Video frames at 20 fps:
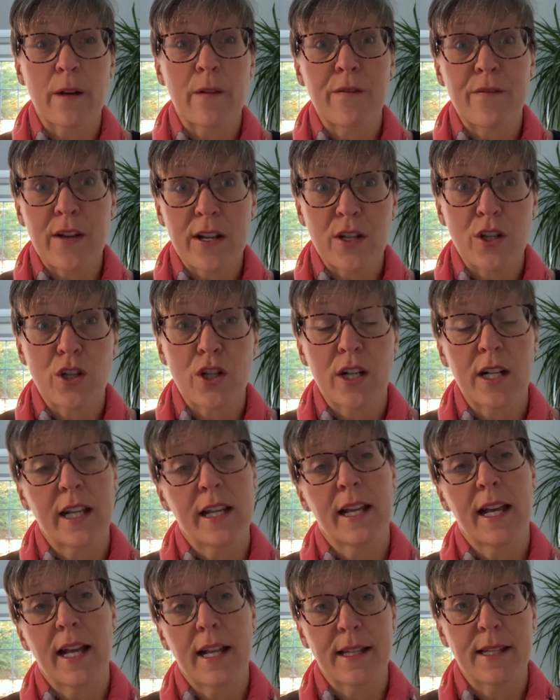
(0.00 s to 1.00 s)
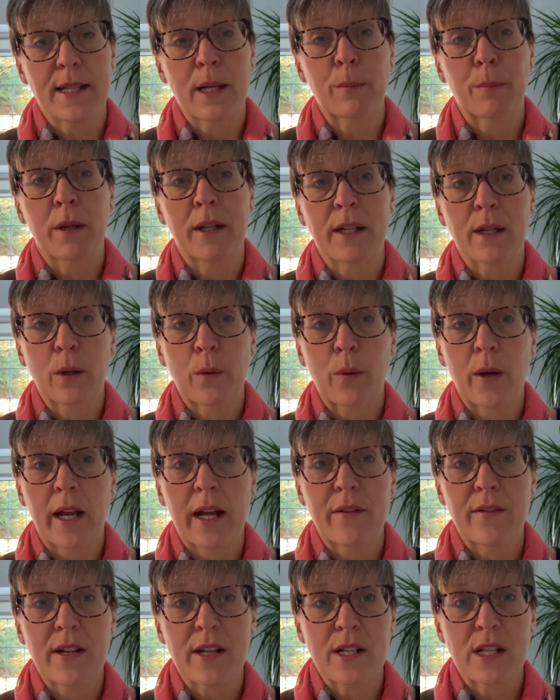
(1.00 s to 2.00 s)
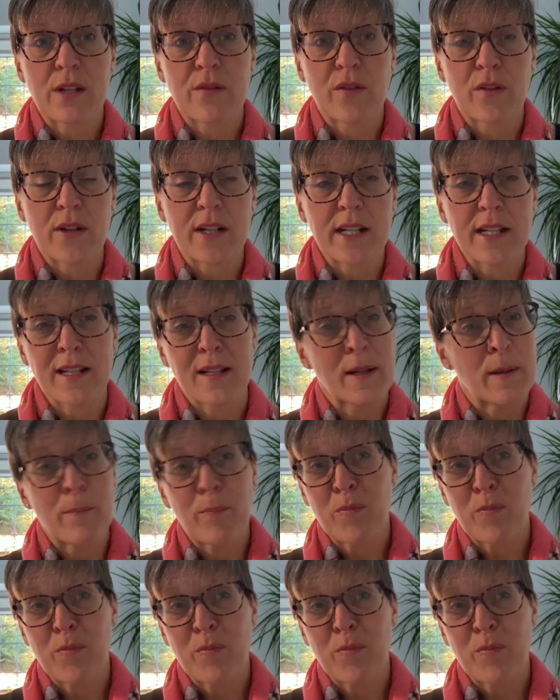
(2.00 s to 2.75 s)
eventually end up in Aquarius for its